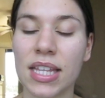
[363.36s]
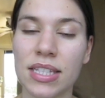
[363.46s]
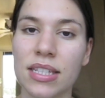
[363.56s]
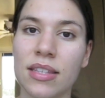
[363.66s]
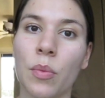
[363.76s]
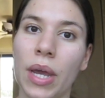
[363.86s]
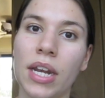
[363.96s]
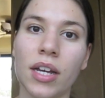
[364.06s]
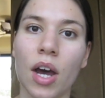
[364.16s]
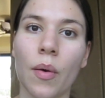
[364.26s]
this is the way
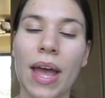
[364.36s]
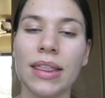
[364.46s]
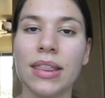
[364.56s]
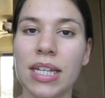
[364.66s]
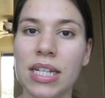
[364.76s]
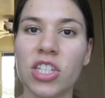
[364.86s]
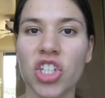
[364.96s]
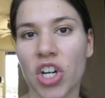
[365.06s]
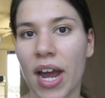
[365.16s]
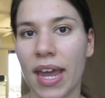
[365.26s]
to go. At
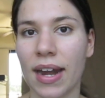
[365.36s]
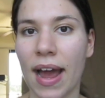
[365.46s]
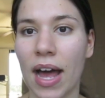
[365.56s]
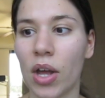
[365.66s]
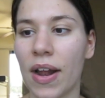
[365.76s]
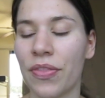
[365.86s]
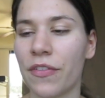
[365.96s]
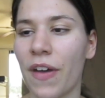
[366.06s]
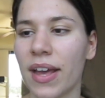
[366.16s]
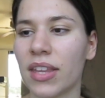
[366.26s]
least try it out. And
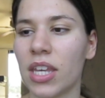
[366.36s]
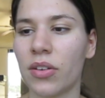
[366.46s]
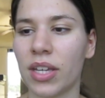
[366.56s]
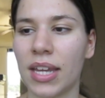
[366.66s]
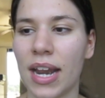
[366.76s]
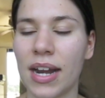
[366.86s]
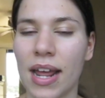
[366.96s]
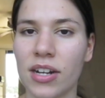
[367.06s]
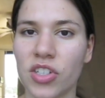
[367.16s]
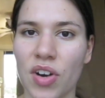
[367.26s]
the fact that you could get it
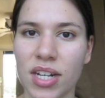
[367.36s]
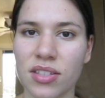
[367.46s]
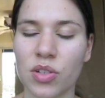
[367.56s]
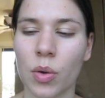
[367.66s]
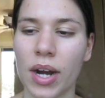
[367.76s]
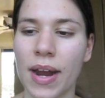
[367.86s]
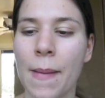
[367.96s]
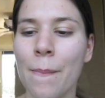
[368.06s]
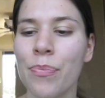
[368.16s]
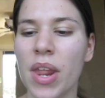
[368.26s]
at a drugstore,
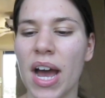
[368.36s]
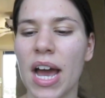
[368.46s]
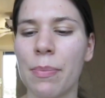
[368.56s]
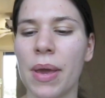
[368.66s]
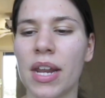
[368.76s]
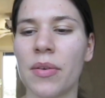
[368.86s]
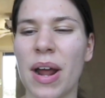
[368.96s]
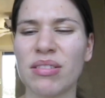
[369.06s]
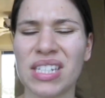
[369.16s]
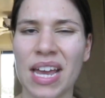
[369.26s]
I paid
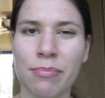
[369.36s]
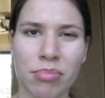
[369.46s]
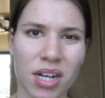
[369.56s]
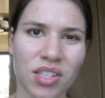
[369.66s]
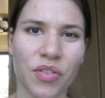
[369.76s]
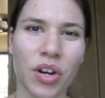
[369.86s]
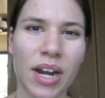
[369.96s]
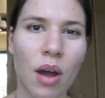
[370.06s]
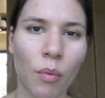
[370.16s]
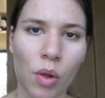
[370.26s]
around $10 for
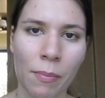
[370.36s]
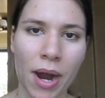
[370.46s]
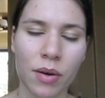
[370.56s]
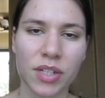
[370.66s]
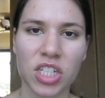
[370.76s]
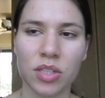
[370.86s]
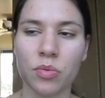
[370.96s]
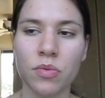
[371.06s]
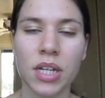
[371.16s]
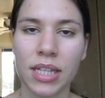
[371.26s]
it at Walmart, which is
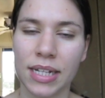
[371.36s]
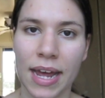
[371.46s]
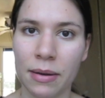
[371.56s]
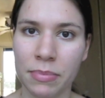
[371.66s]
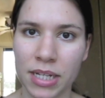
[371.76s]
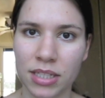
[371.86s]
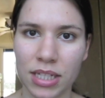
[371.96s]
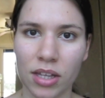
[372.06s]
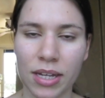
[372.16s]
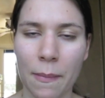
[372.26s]
really not a big
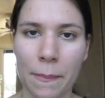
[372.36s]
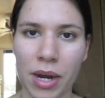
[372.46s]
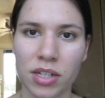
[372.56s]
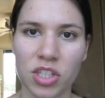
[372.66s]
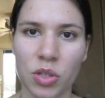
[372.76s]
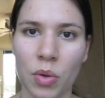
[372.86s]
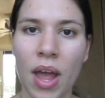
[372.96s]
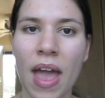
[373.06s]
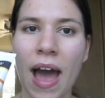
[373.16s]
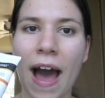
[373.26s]
deal compared to,
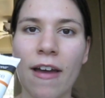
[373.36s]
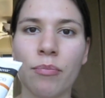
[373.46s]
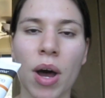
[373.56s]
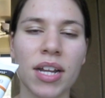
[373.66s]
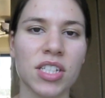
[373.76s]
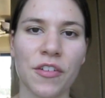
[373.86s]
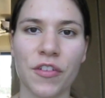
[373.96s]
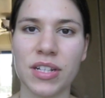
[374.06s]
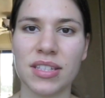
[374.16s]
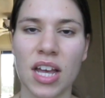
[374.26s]
I've bought
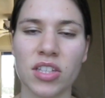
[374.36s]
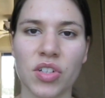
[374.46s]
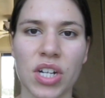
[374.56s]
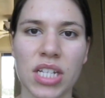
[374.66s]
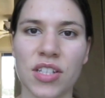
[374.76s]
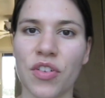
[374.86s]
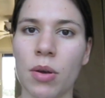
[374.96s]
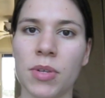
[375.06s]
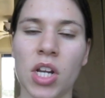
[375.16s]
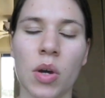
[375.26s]
different sunscreens
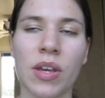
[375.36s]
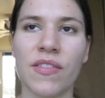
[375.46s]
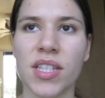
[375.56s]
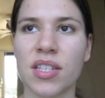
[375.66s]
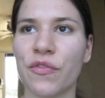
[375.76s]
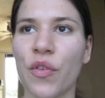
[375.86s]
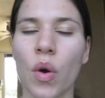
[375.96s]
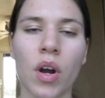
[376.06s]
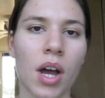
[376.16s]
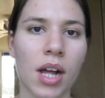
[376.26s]
from, you know, even
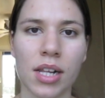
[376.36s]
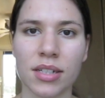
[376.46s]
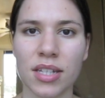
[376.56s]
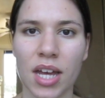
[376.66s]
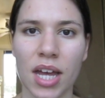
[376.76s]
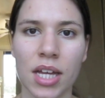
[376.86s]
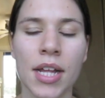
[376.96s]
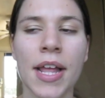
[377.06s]
Sephora, Ulta,